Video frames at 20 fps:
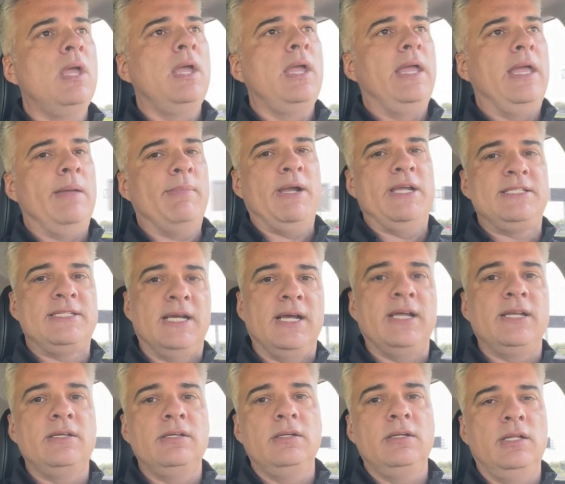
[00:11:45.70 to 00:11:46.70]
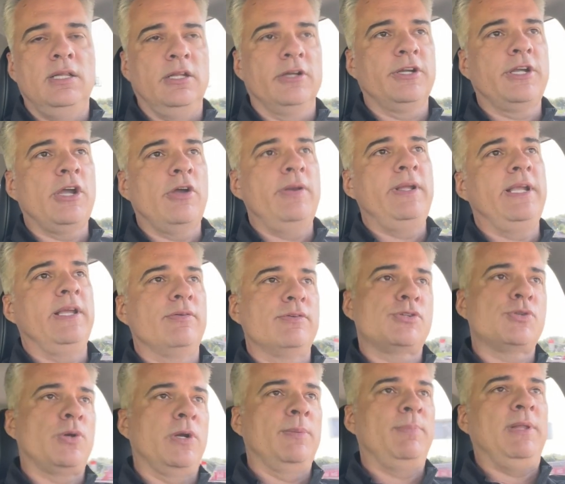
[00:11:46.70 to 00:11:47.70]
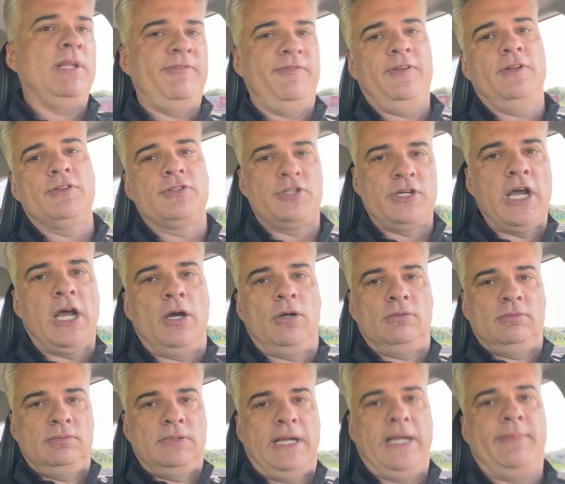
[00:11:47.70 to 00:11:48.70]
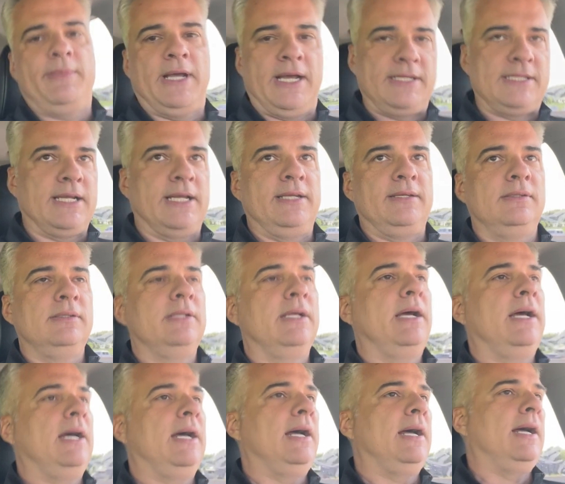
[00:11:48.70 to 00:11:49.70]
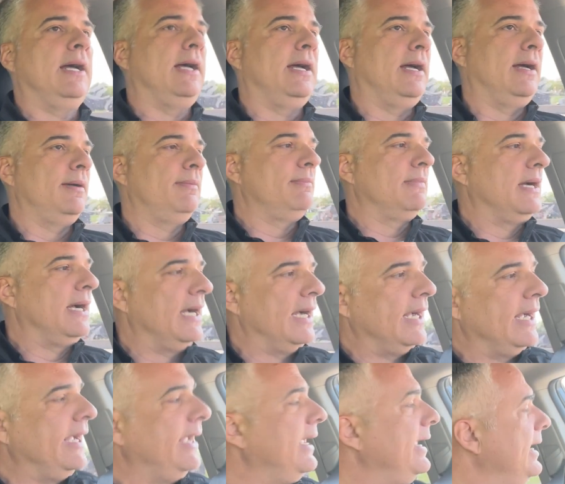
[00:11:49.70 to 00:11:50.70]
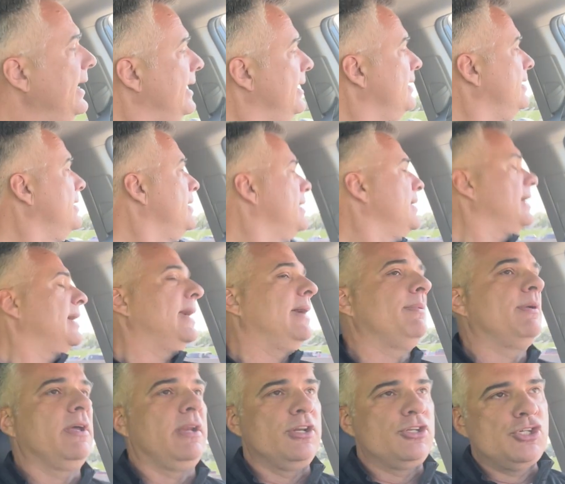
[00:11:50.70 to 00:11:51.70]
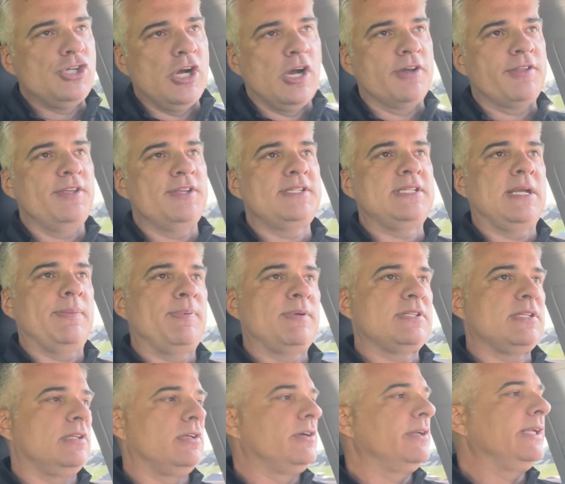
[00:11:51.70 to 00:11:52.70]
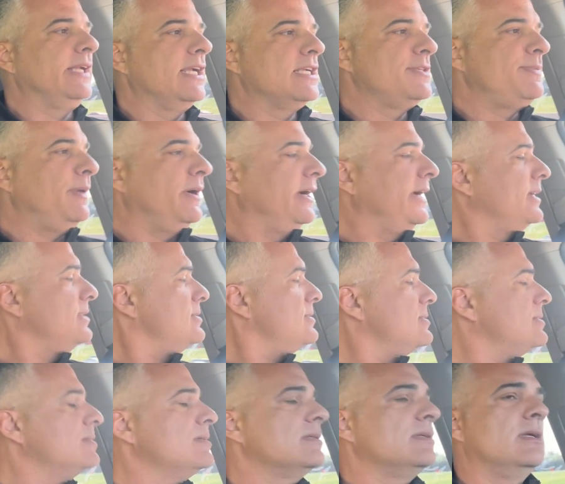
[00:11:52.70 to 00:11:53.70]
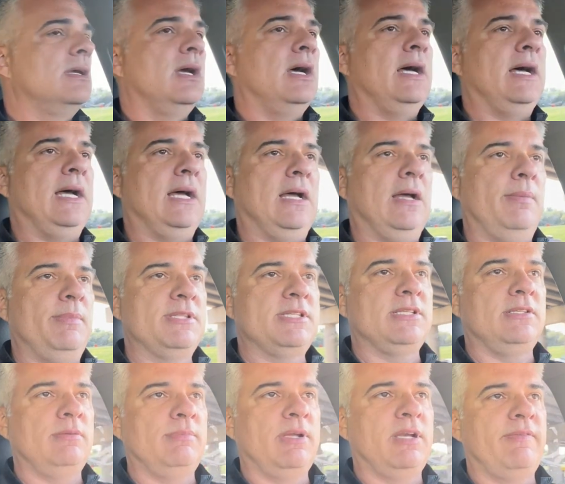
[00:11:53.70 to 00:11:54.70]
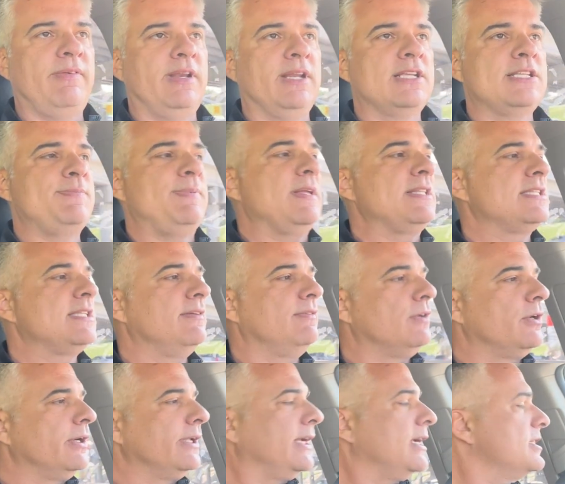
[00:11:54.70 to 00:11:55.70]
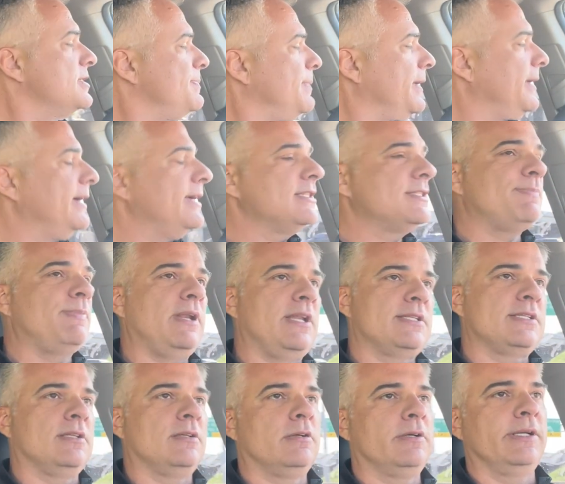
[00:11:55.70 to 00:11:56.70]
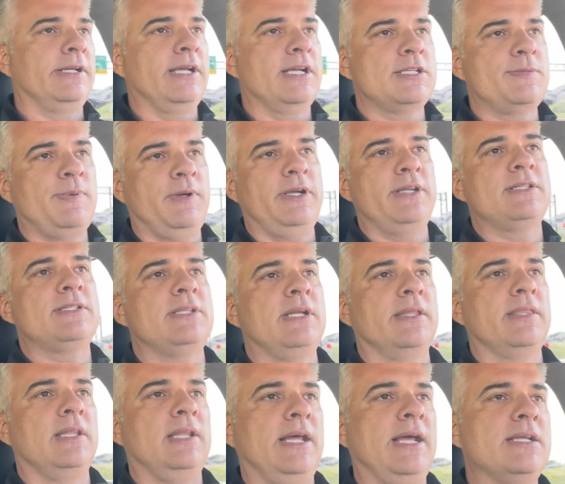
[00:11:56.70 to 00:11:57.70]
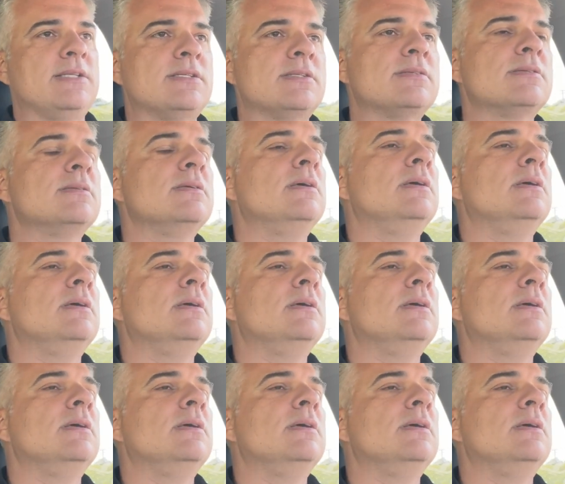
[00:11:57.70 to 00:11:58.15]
am I done clear coating and restoring playfields? No, I am not done. I am going to chalk this up as a learning experience. It's a little bit of an expensive learning experience, but it's a learning experience nonetheless.